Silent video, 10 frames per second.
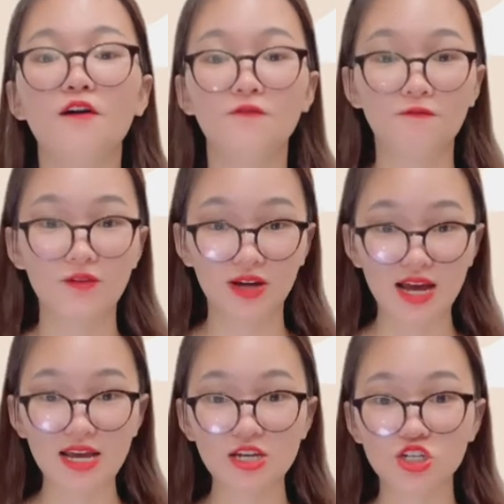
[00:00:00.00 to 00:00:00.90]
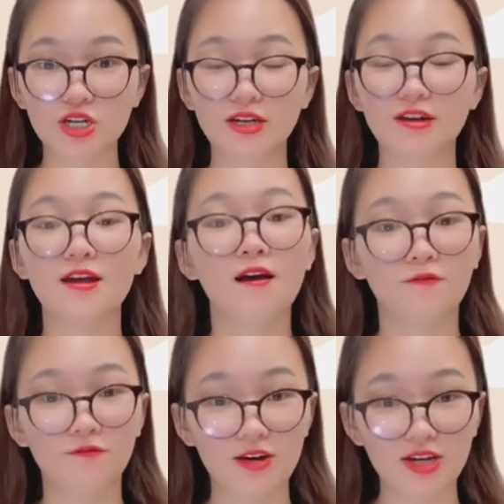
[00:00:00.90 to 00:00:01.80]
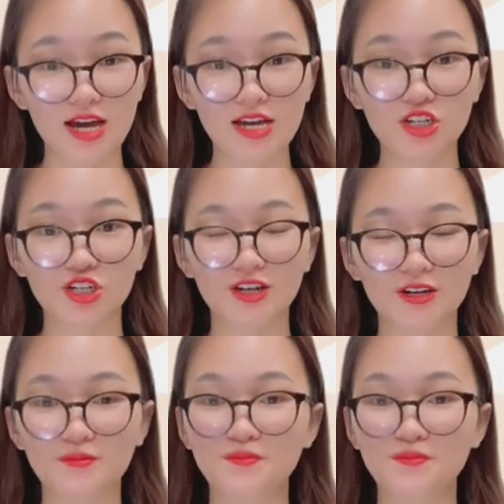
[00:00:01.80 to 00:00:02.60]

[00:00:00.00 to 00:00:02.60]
vacation vacation,